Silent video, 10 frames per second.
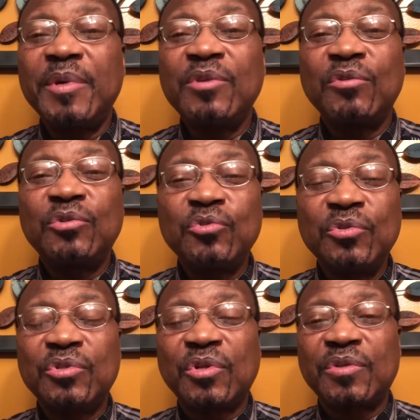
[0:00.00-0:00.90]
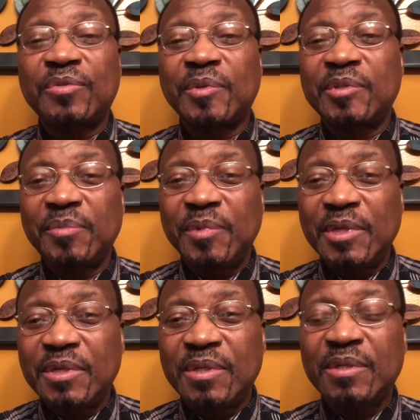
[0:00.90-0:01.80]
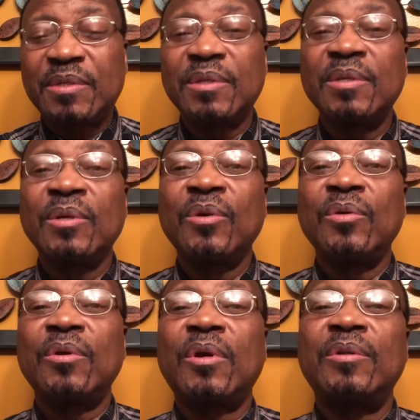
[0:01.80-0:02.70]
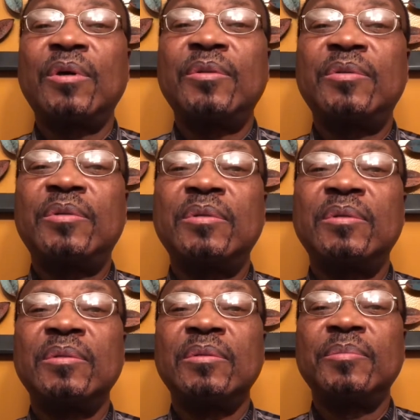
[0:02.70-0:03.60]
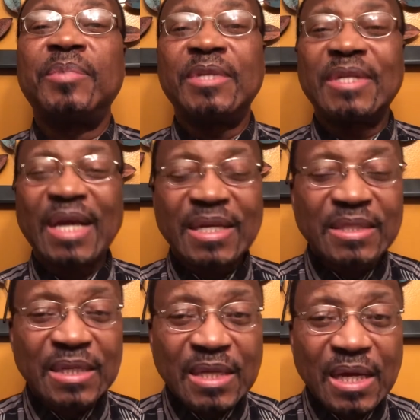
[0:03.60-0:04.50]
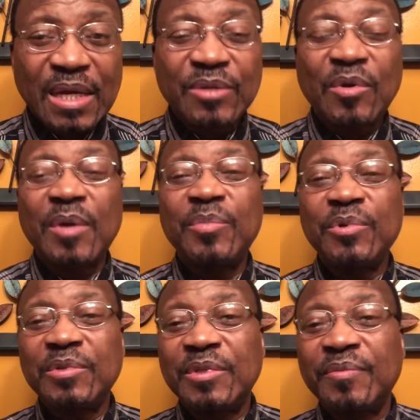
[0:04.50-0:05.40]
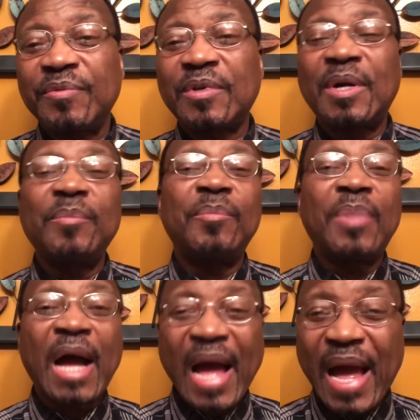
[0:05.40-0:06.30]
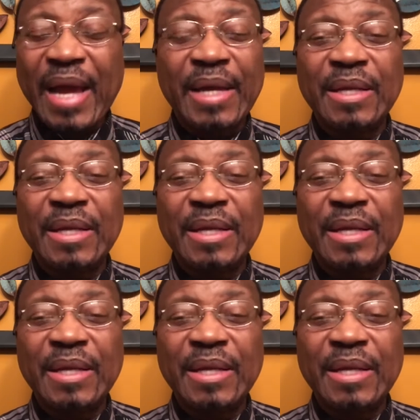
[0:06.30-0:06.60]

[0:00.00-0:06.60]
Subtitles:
your duties or responsibilities, you are not being nice and kind, you are abusive, you come buy.